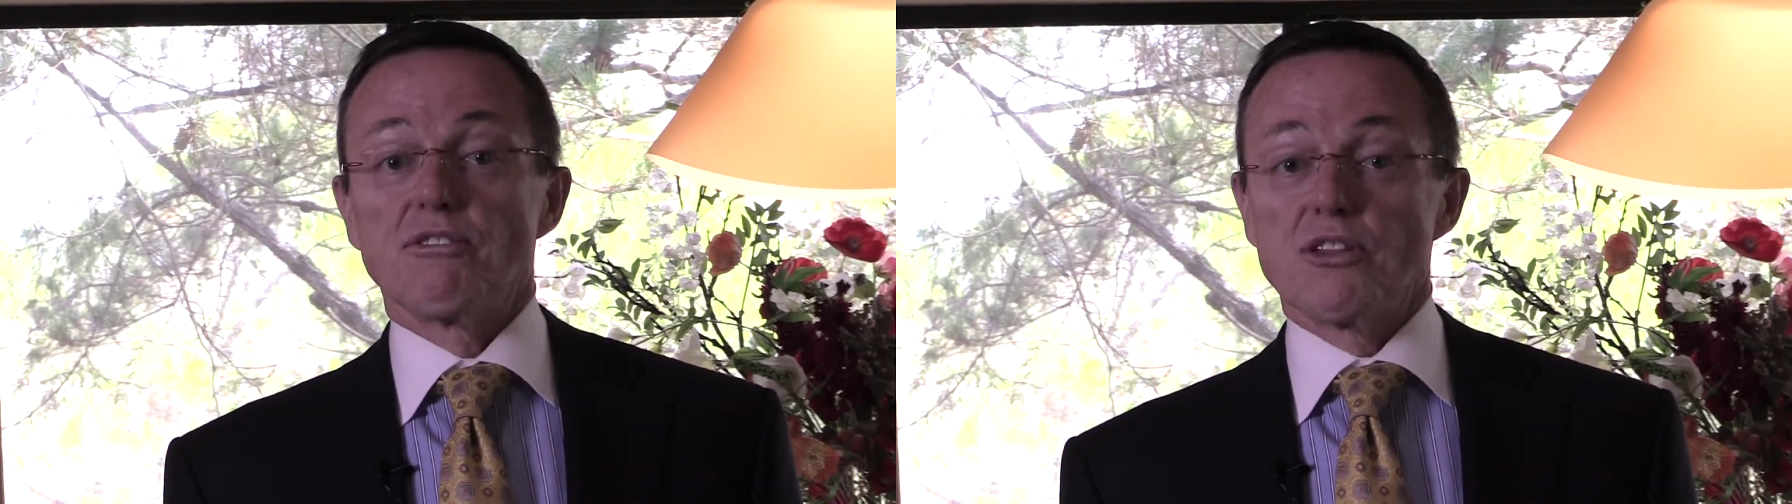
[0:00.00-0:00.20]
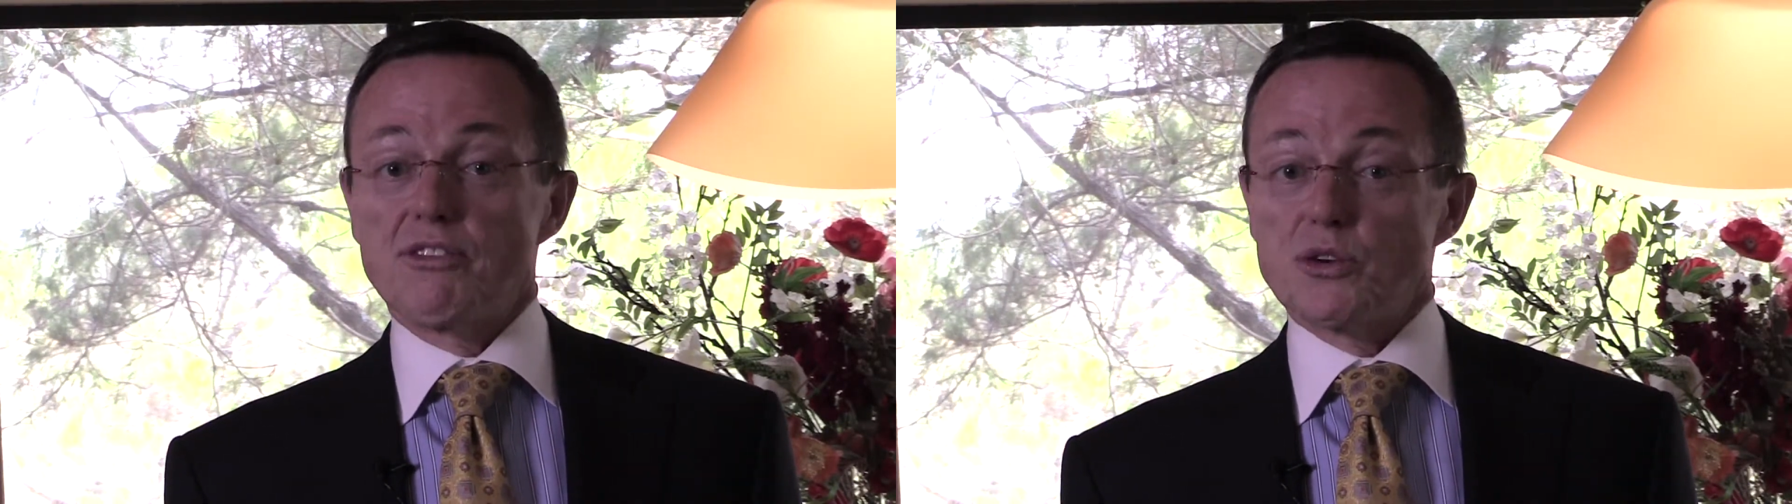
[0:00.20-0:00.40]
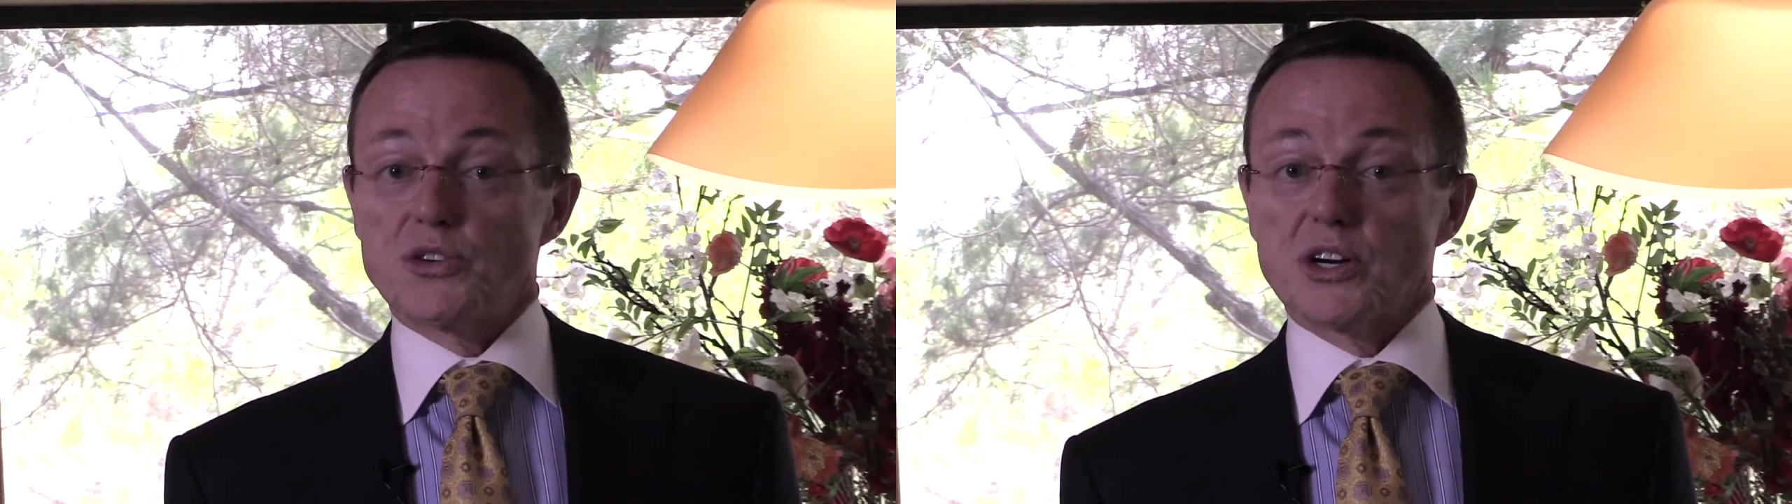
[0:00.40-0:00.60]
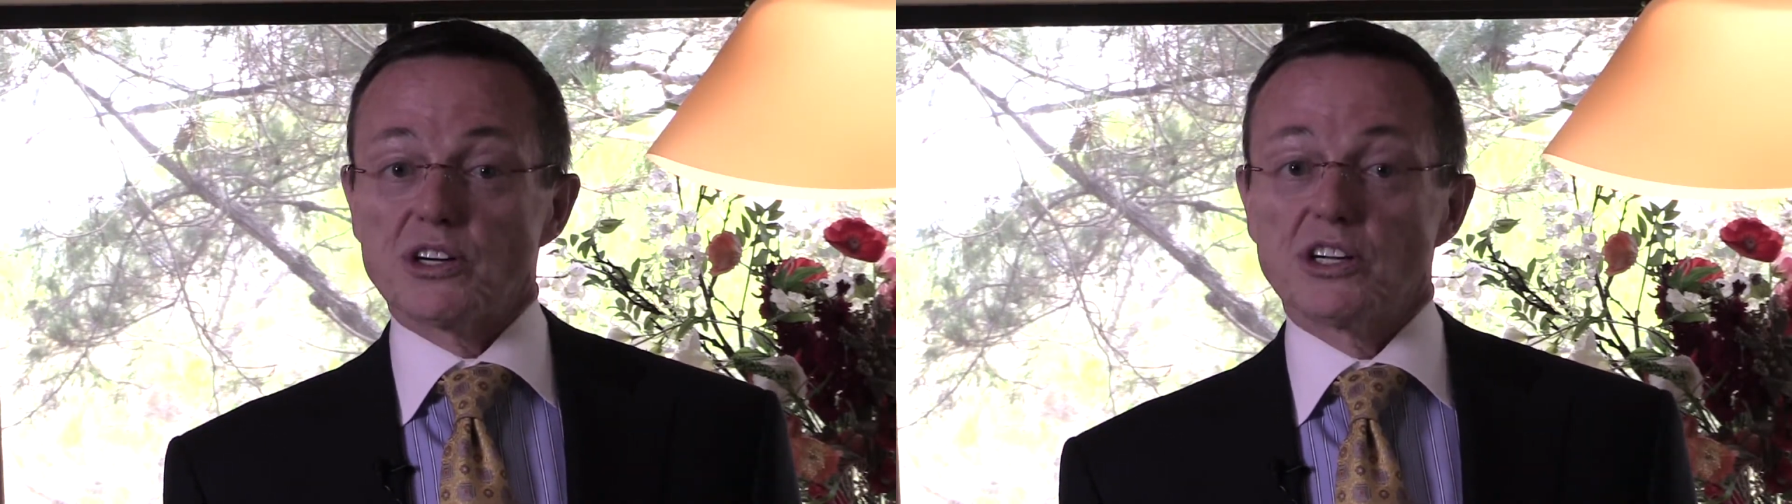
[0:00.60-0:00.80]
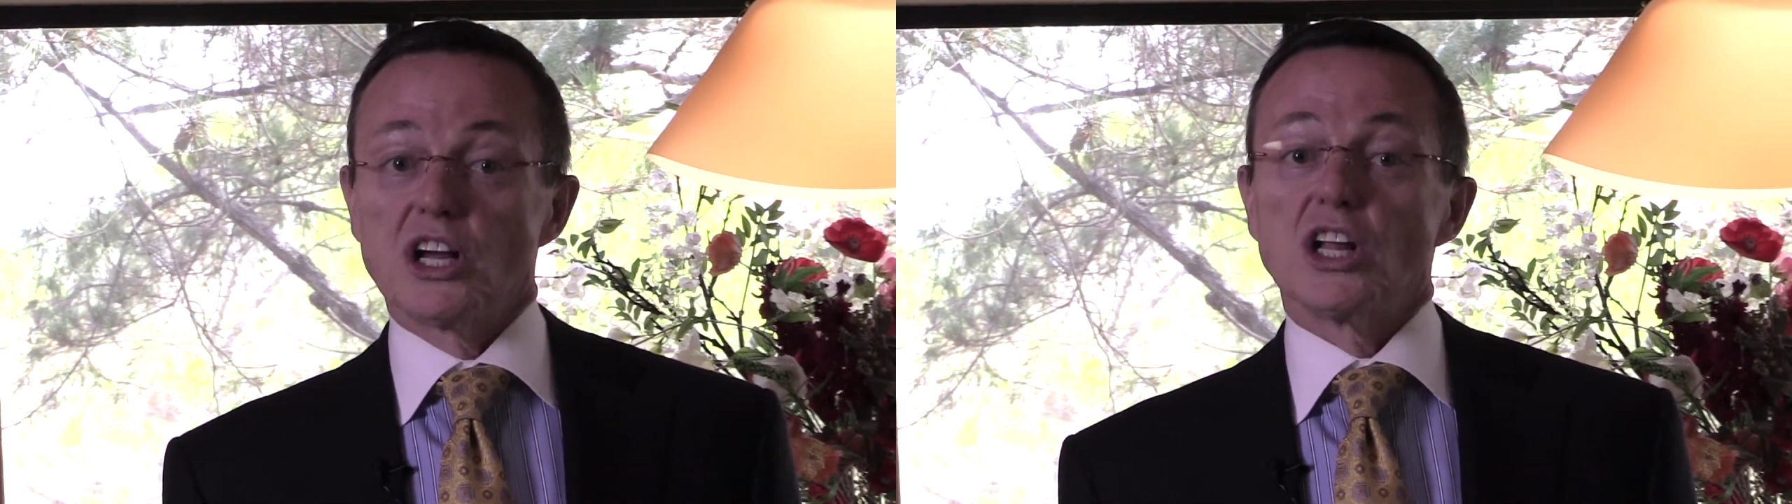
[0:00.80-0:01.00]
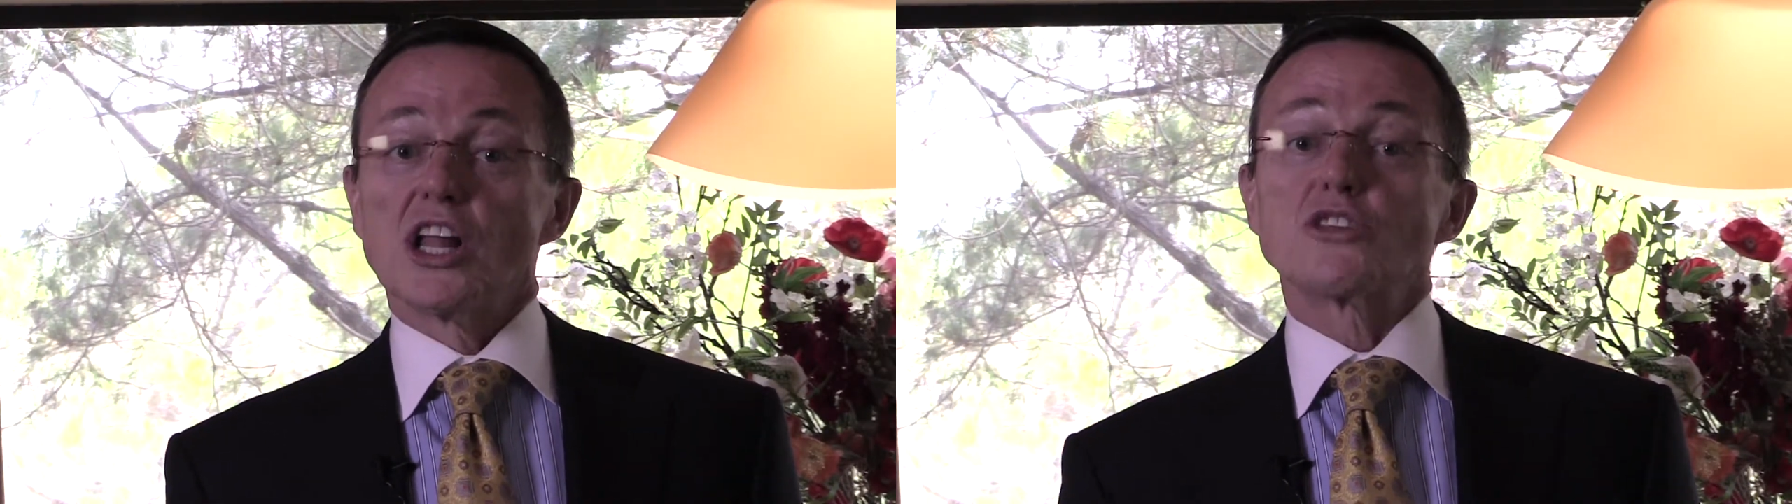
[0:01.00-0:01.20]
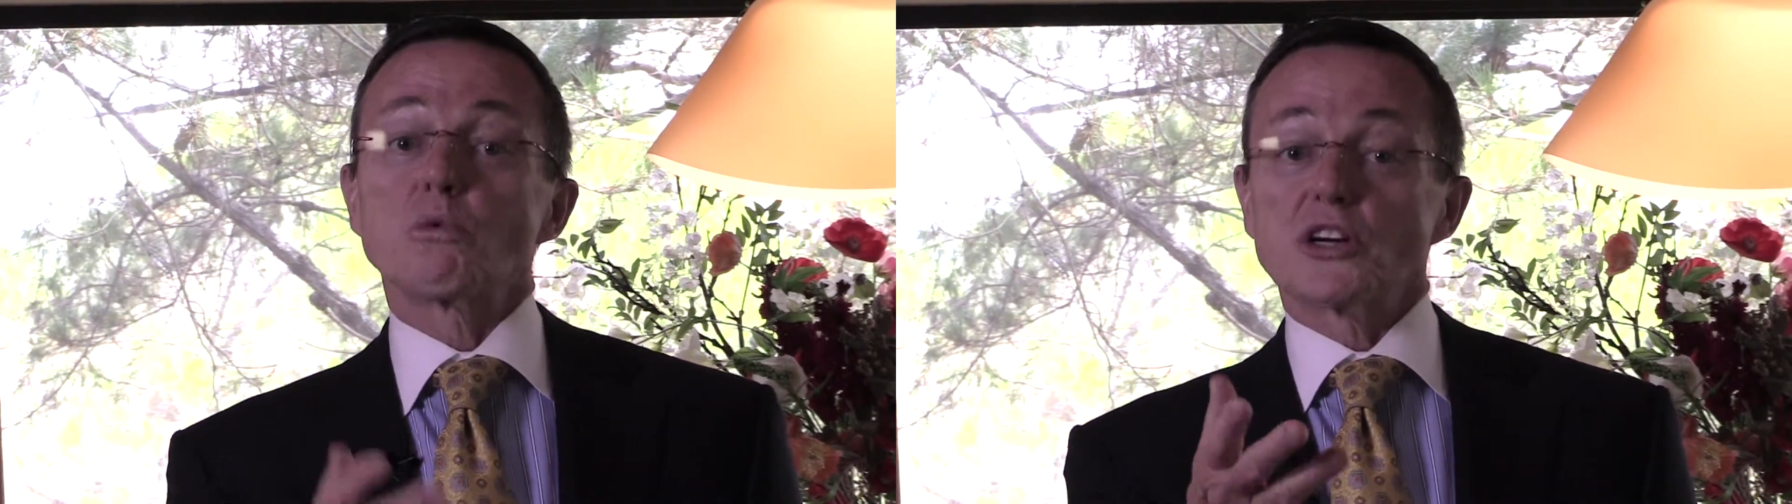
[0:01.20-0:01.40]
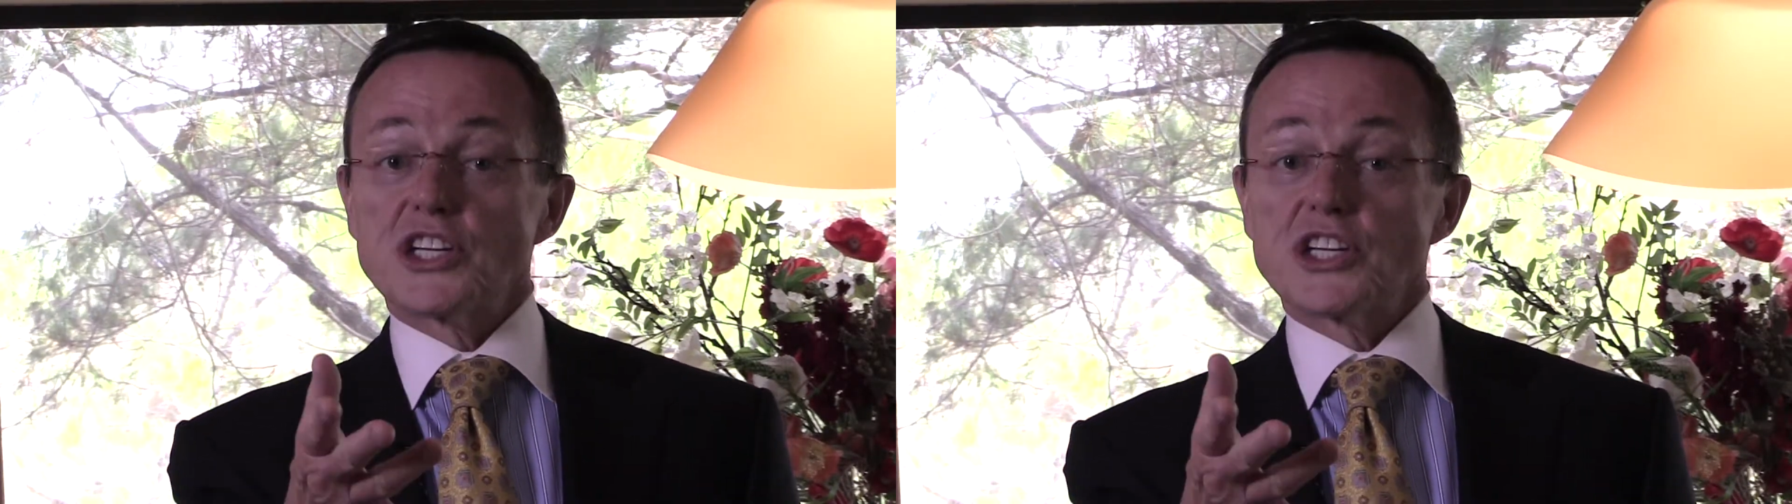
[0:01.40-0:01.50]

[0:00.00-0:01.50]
for the future. Let's